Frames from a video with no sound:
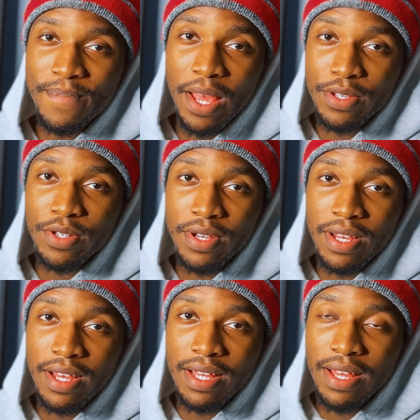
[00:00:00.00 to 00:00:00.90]
I'll see
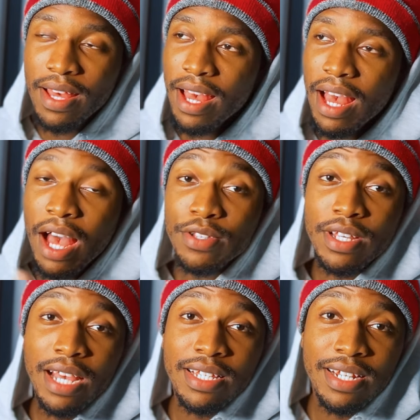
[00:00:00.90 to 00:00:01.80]
you
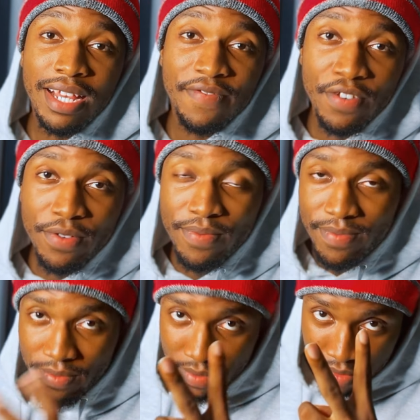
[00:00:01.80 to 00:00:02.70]
guys in the next video.
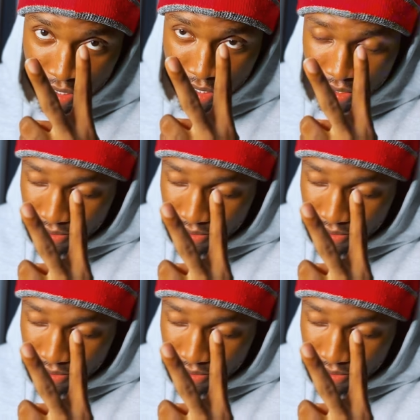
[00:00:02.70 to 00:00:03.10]
Peace.